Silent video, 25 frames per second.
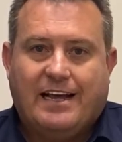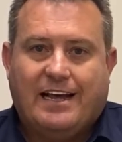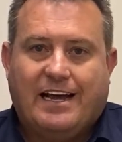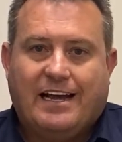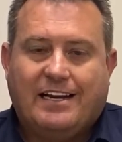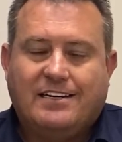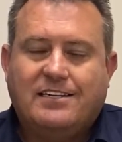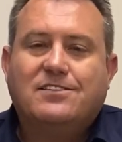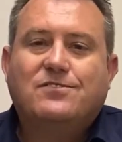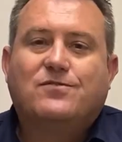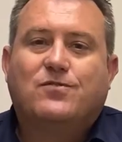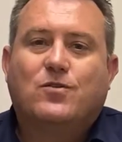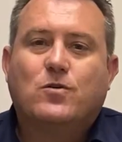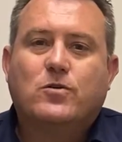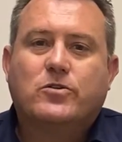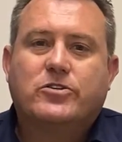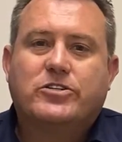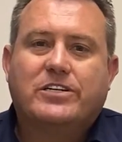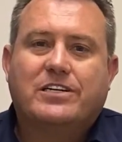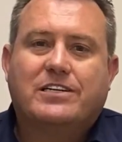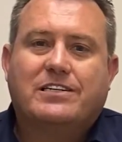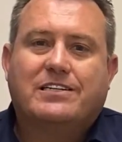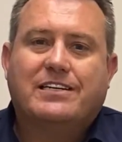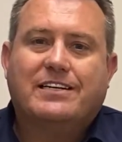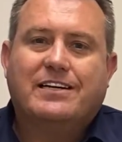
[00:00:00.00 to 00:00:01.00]
and
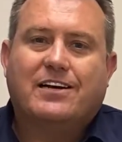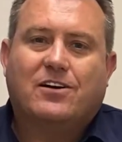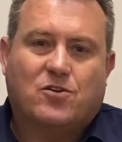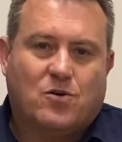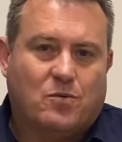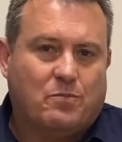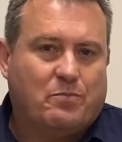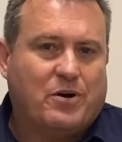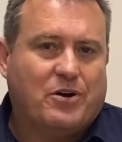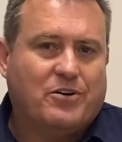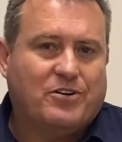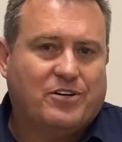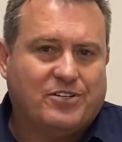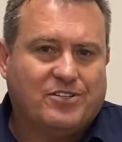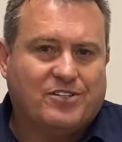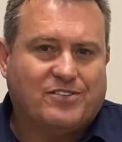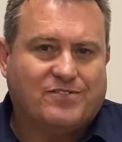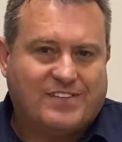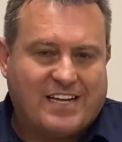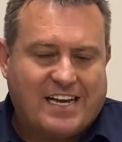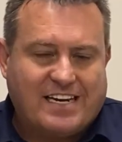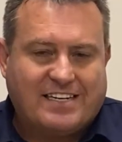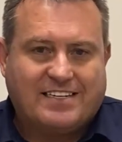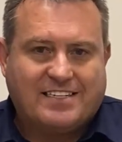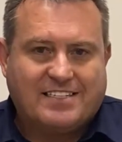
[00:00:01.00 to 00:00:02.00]
unfortunately a component
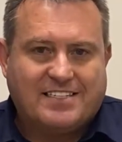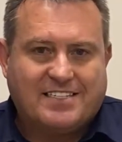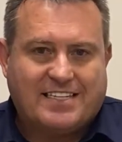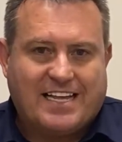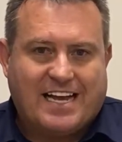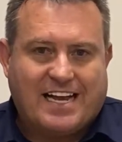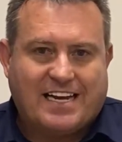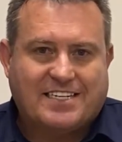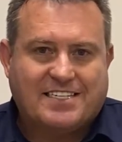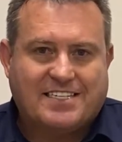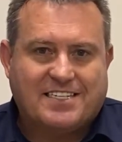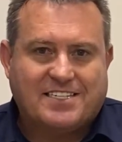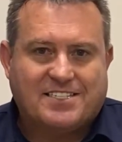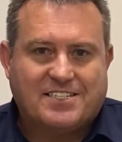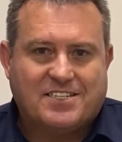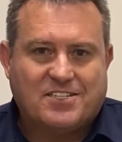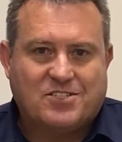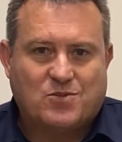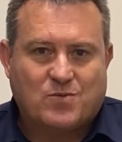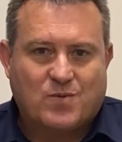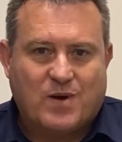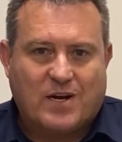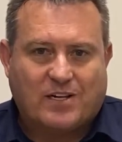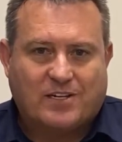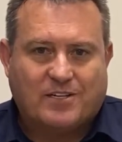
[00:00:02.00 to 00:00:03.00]
of that is taxes
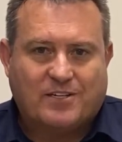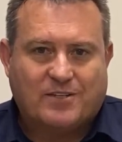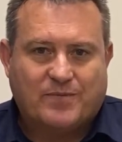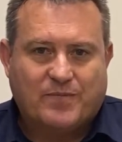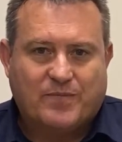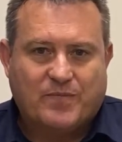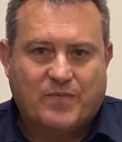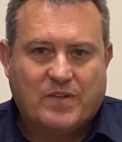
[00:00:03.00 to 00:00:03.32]
as well.